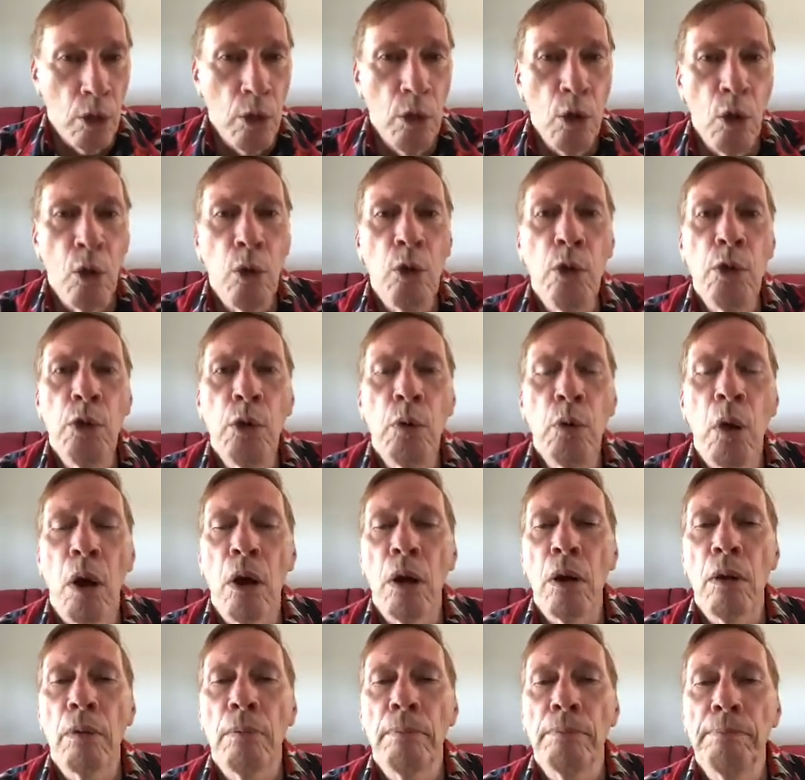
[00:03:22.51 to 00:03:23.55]
You know who you
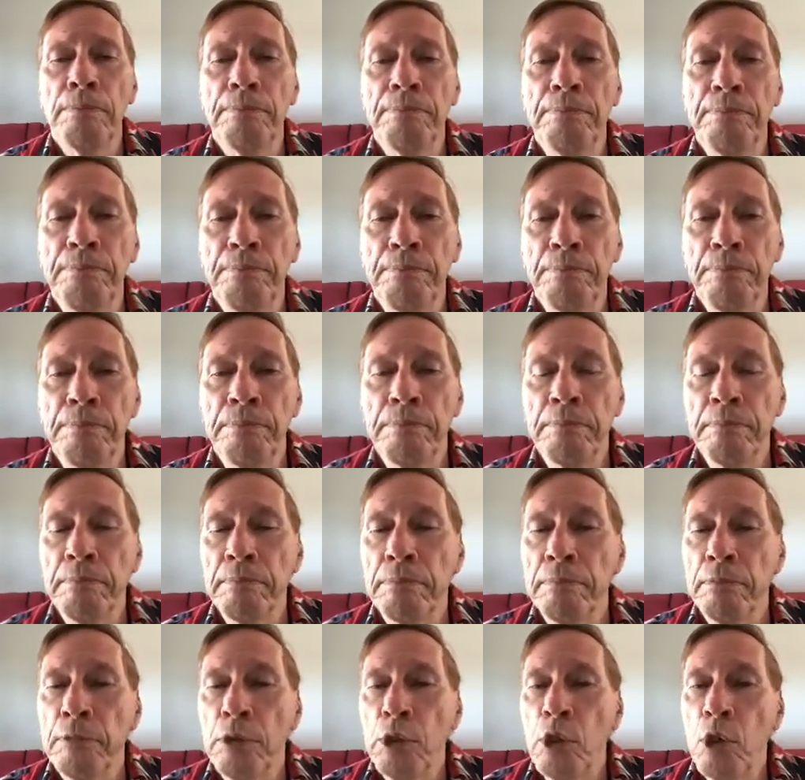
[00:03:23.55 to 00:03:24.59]
are.
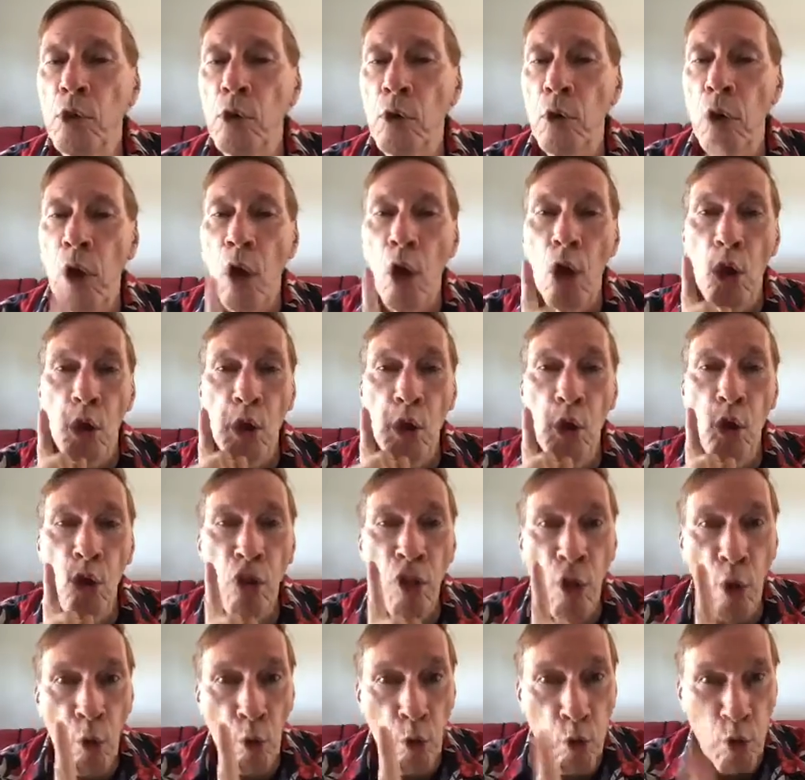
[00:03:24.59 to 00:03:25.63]
You're,
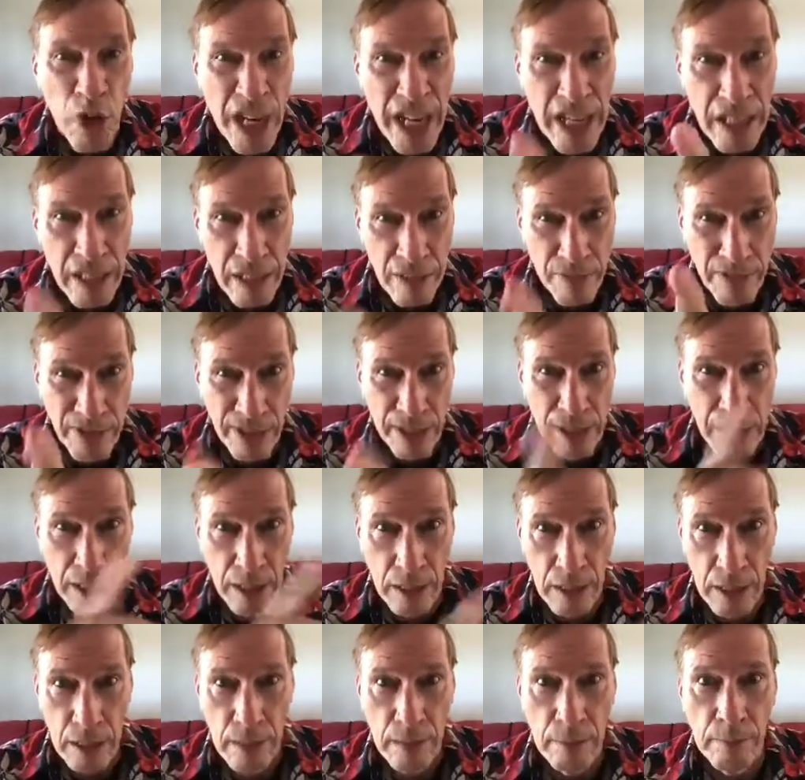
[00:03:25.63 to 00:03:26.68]
you're the reason for
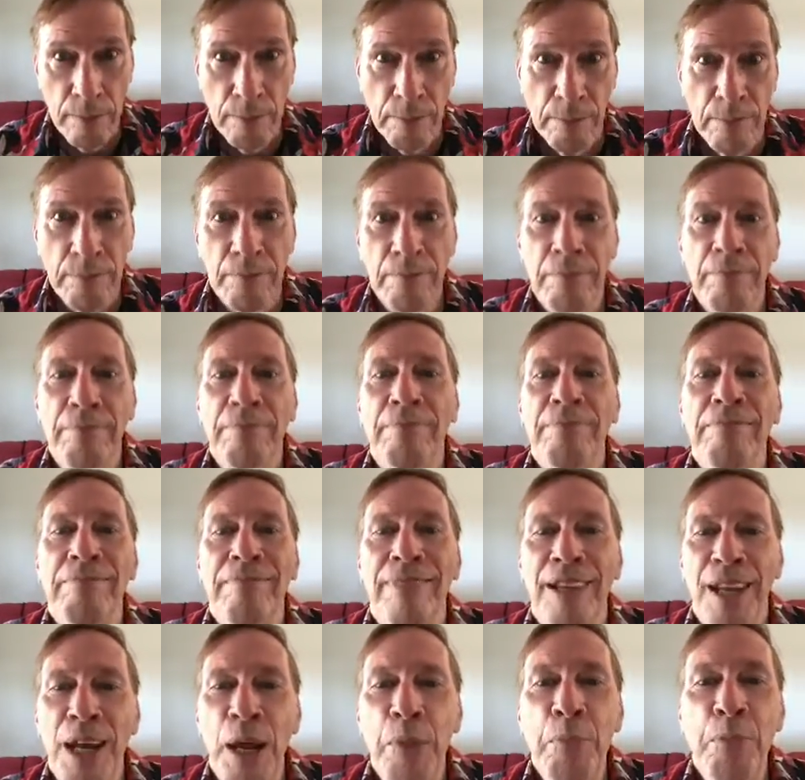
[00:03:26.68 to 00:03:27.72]
this.
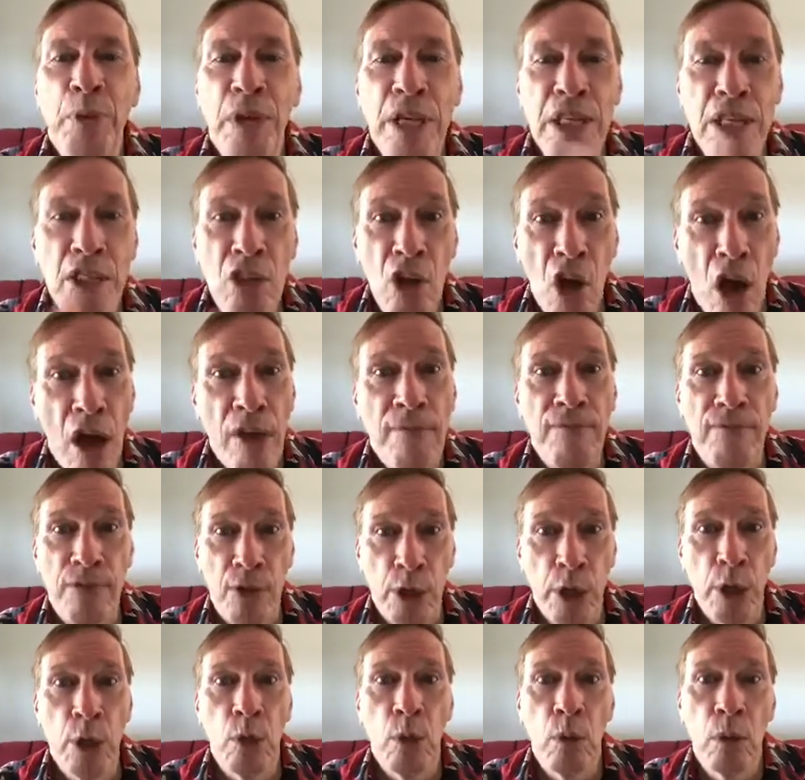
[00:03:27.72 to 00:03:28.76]
And I praise God
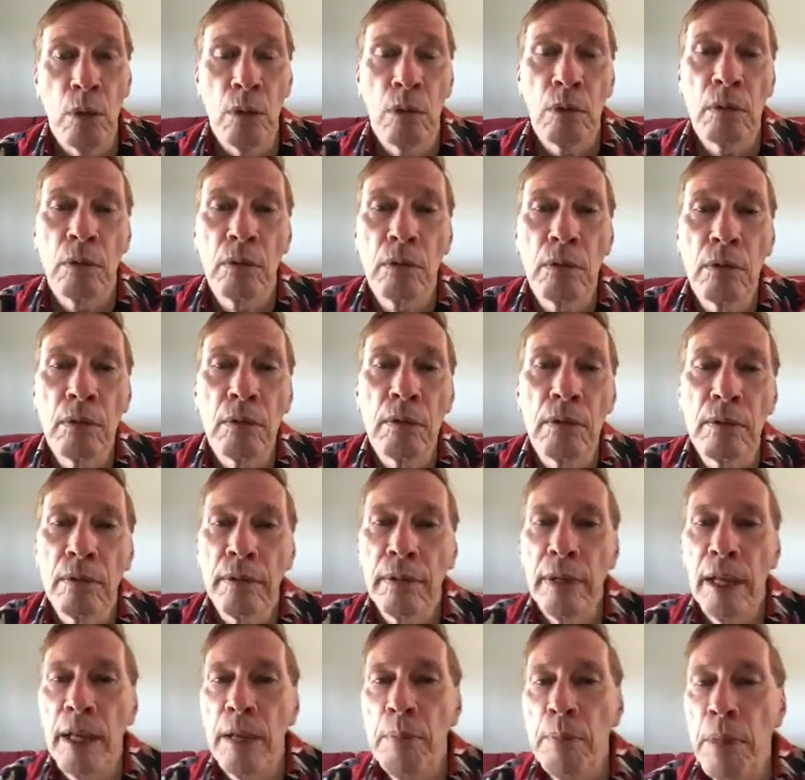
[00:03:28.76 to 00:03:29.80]
for you.
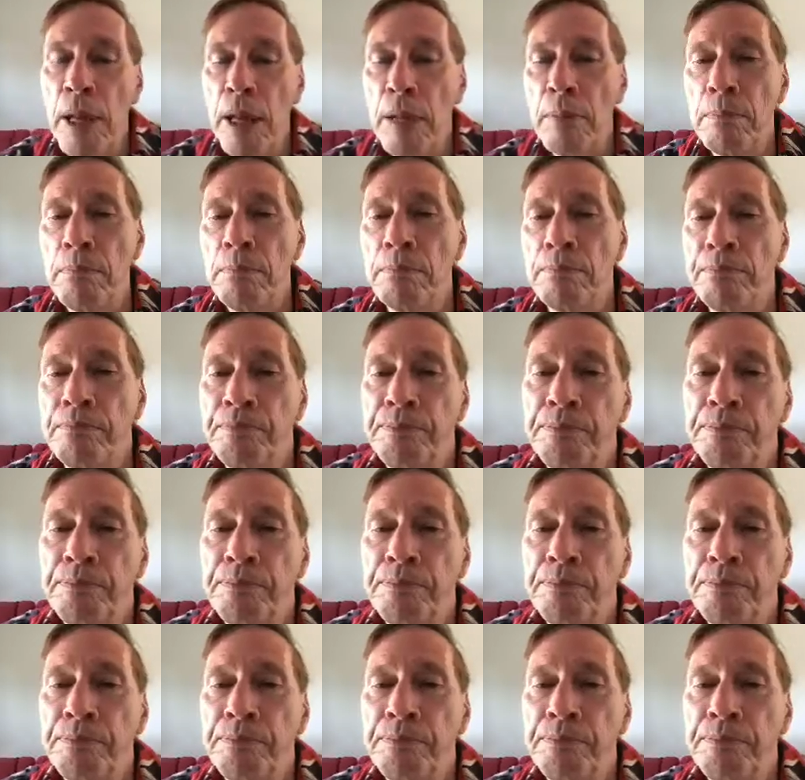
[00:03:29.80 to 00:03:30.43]
Amen.